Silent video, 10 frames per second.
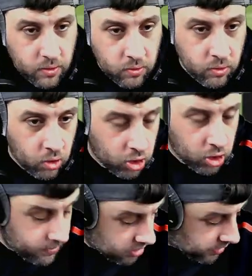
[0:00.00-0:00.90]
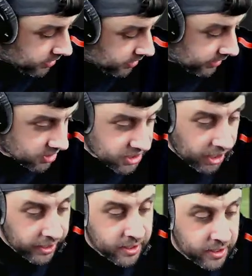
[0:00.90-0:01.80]
almost ready to get us
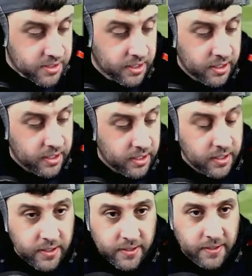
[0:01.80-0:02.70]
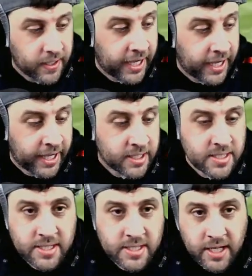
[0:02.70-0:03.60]
started as
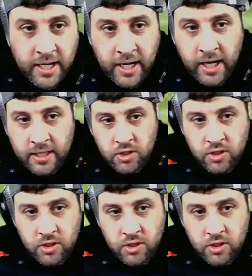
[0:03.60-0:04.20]
Johnny